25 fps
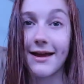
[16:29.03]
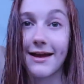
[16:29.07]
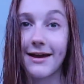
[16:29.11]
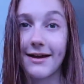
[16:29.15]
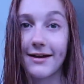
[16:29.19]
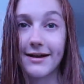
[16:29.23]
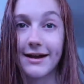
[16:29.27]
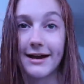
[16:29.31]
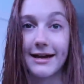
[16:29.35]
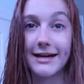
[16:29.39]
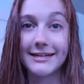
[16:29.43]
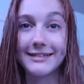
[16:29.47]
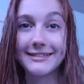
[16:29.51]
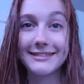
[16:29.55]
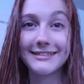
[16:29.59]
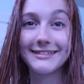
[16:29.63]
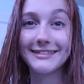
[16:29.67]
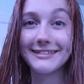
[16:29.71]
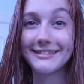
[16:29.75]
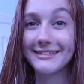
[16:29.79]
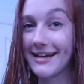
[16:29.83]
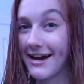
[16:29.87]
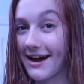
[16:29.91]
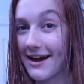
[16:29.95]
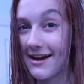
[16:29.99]
Okay,
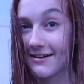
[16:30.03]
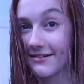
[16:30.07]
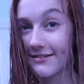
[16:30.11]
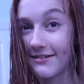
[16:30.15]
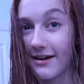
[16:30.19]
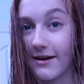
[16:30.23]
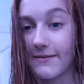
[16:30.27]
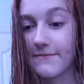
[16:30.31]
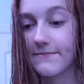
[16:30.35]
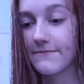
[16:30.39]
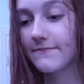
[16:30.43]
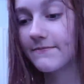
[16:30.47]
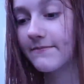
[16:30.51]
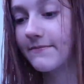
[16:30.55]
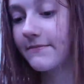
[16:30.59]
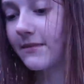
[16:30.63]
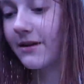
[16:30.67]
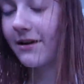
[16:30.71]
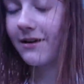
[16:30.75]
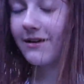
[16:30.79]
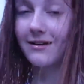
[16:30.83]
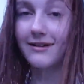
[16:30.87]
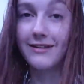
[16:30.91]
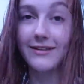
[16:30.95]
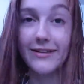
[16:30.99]
so I'm
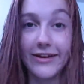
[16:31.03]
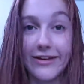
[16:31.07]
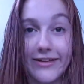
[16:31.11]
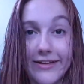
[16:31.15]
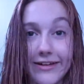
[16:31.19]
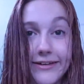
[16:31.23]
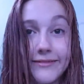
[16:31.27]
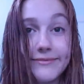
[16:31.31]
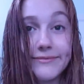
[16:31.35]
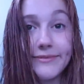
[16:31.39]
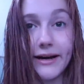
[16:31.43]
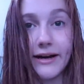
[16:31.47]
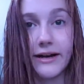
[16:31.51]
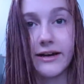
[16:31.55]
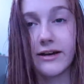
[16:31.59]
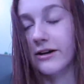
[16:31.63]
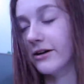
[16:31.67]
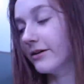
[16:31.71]
clearly back